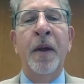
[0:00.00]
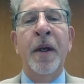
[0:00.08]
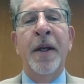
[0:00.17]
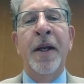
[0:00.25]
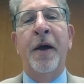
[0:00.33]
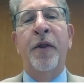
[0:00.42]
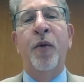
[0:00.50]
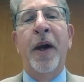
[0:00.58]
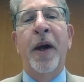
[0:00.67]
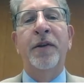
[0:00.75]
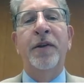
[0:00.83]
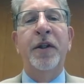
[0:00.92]
Now, the
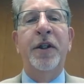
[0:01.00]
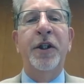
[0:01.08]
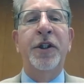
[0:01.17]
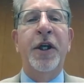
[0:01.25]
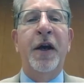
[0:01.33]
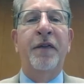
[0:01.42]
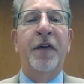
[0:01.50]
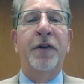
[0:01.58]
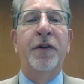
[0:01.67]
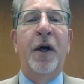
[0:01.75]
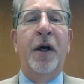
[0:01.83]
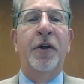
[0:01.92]
way CTGF is
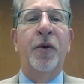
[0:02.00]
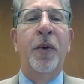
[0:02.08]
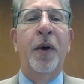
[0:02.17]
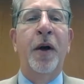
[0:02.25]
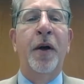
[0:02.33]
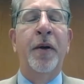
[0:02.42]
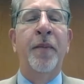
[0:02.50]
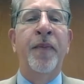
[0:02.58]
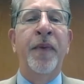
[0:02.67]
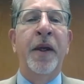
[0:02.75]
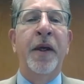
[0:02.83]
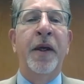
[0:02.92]
thought to work
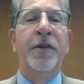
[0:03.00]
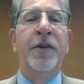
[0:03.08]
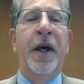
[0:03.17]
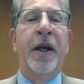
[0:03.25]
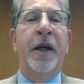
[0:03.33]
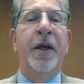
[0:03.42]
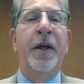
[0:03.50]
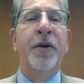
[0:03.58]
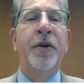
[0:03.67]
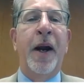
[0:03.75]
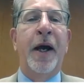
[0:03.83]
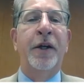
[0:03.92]
is that it
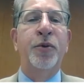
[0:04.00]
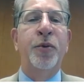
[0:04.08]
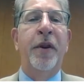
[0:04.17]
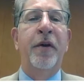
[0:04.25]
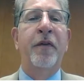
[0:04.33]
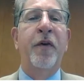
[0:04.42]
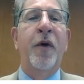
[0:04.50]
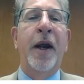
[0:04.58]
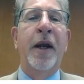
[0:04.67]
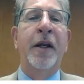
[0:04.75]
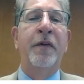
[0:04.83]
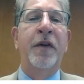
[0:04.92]
interacts with a
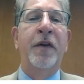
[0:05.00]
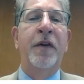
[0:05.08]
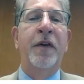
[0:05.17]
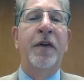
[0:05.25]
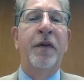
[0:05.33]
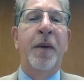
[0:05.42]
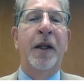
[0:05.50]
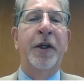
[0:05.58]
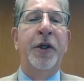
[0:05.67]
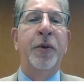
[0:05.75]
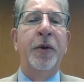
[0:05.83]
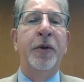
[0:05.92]
variety of different
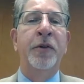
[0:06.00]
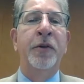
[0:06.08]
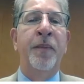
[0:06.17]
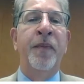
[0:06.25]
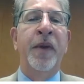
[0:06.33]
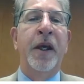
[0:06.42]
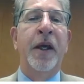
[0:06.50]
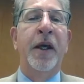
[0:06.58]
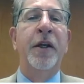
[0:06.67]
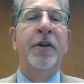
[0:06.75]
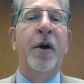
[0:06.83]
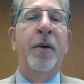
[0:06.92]
molecules
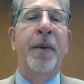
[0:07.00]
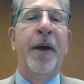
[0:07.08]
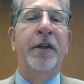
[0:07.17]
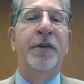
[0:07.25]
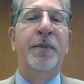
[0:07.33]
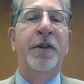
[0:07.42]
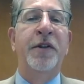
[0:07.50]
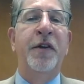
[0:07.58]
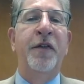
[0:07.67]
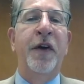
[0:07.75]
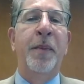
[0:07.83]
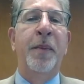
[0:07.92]
in a
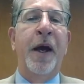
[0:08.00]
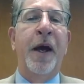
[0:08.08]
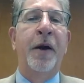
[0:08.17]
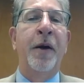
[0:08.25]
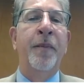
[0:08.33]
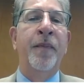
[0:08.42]
domain-specific manner.